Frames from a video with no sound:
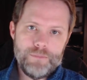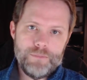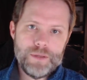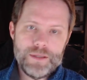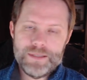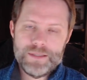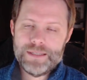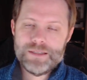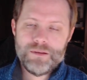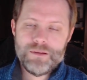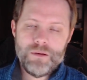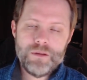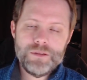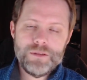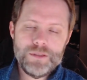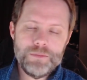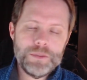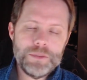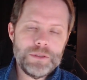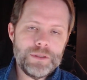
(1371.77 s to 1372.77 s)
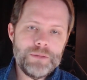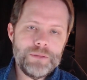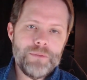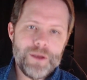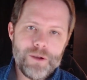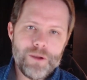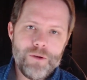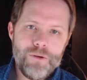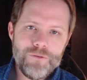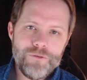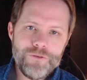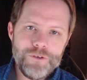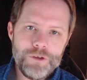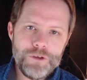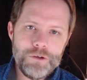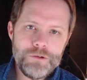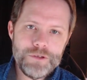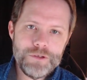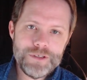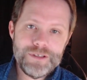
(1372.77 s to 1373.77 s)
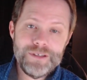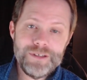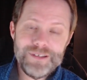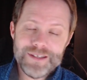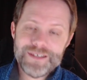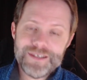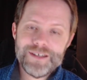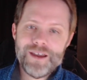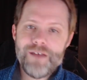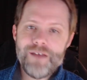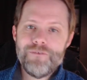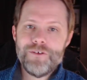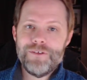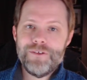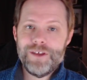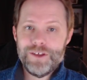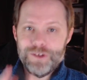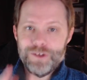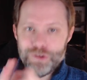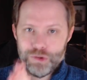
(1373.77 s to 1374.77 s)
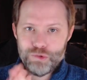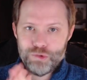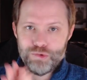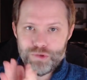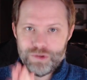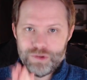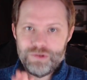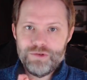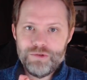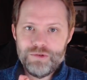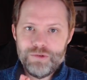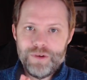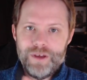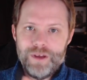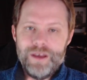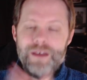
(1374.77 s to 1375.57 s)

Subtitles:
Because that's ultimately my goal for you, is to discover that you too